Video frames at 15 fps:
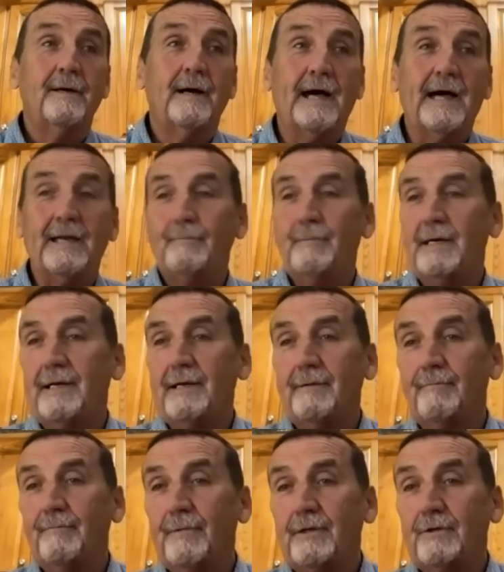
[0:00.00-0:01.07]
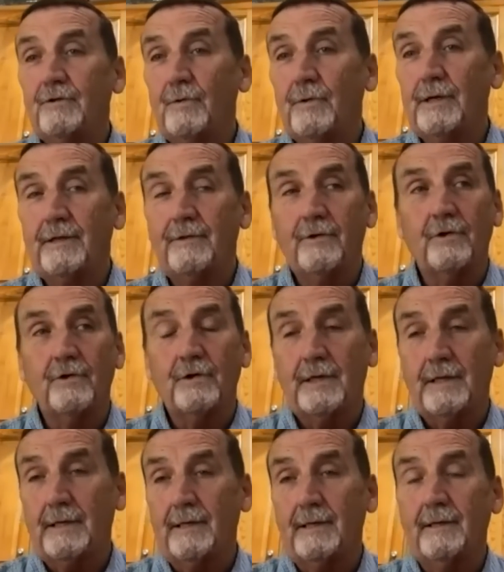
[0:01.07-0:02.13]
I'd met him in
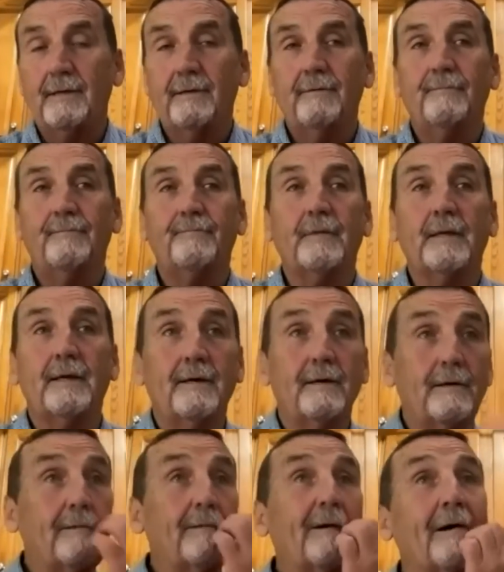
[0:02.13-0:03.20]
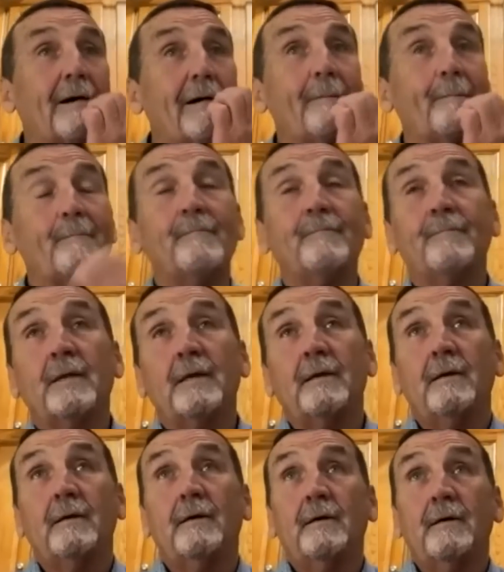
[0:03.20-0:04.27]
2013. And uh,
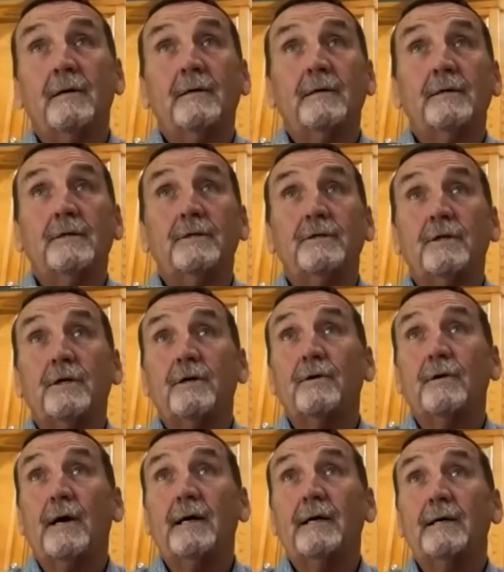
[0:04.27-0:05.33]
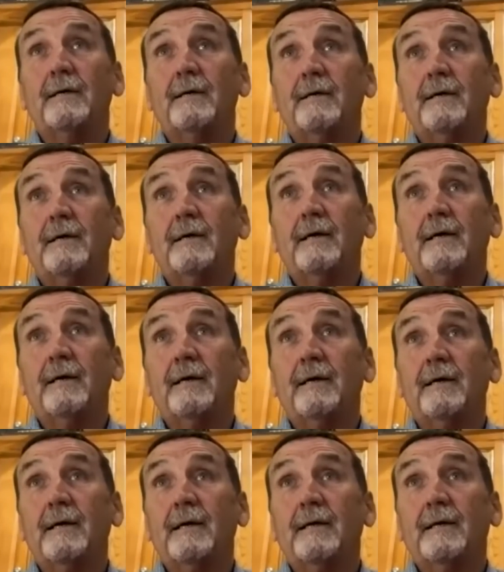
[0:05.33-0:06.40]
so I, uh,
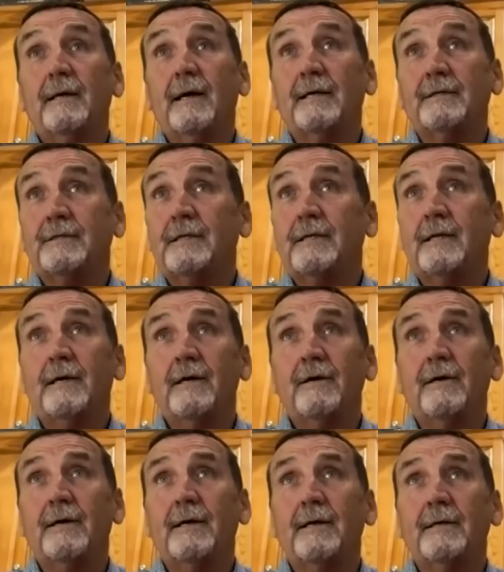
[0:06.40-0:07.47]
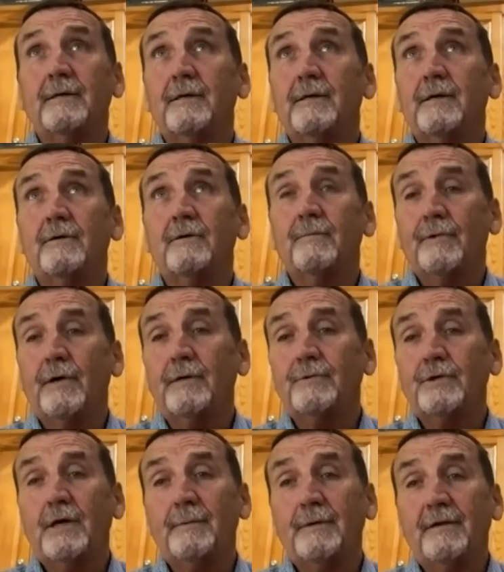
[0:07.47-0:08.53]
I, said, Larry, you know, the
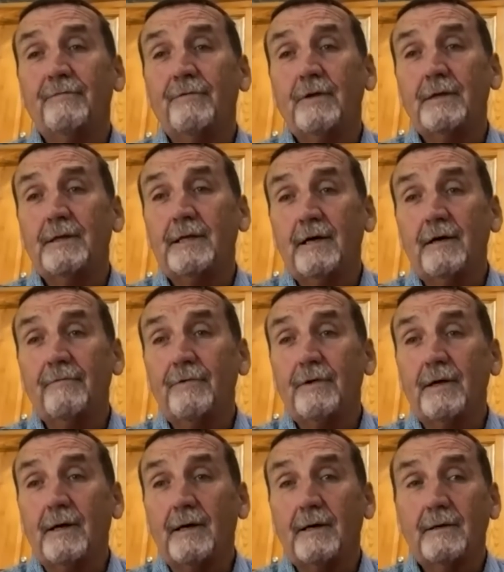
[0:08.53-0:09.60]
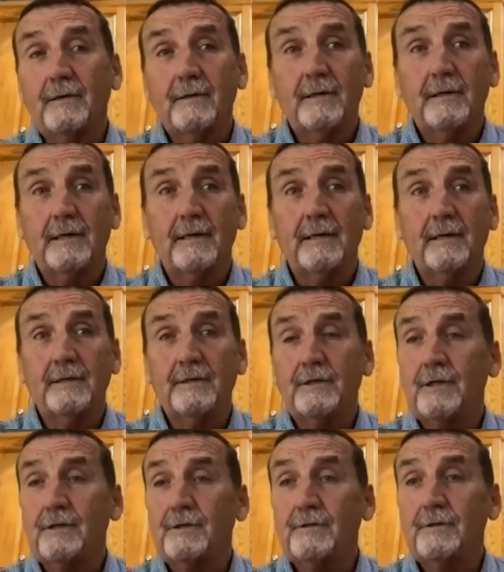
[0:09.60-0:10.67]
Pope's coming to Philadelphia. He, he
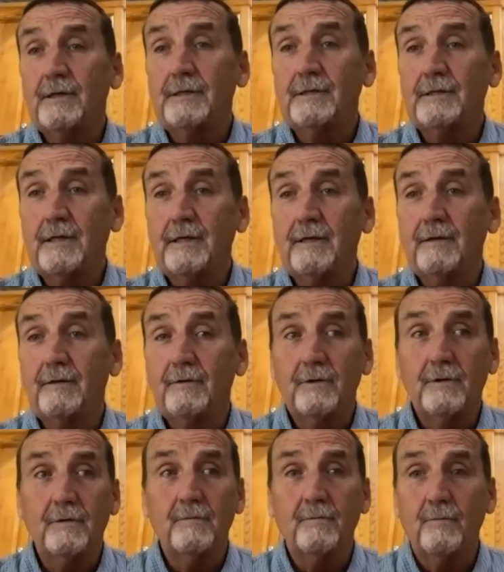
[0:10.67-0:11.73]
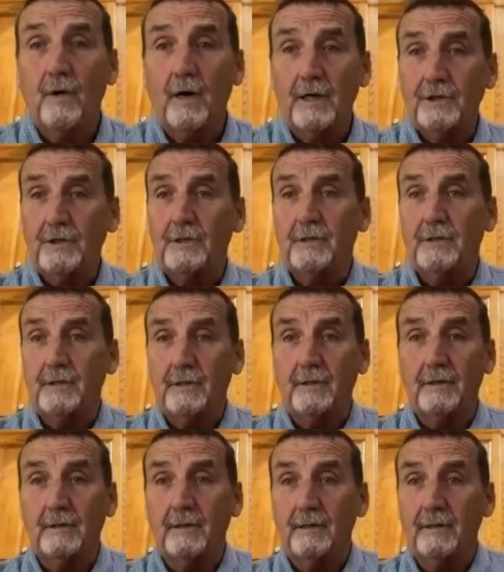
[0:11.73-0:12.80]
just, he's in
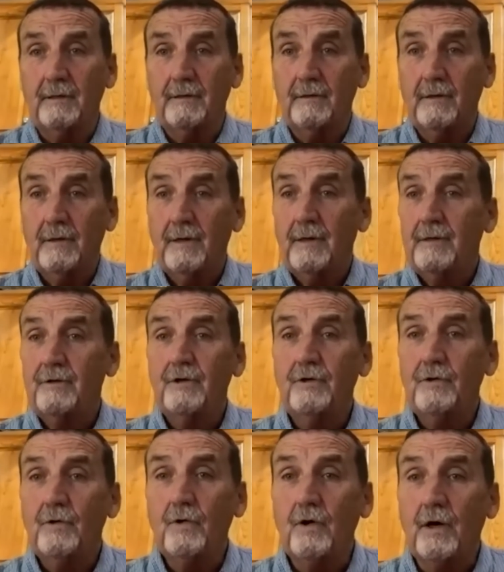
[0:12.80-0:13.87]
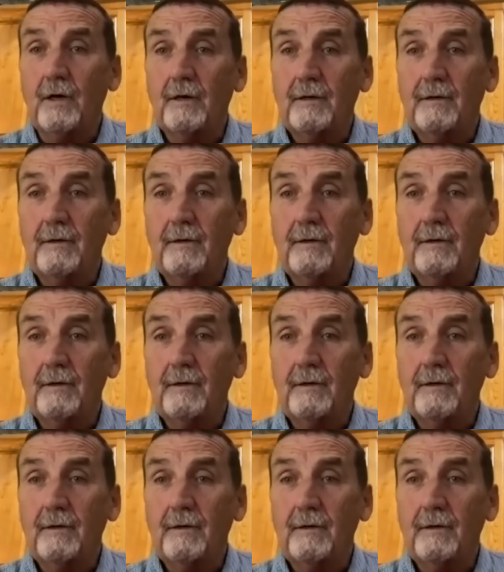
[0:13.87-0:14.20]
Washington and New York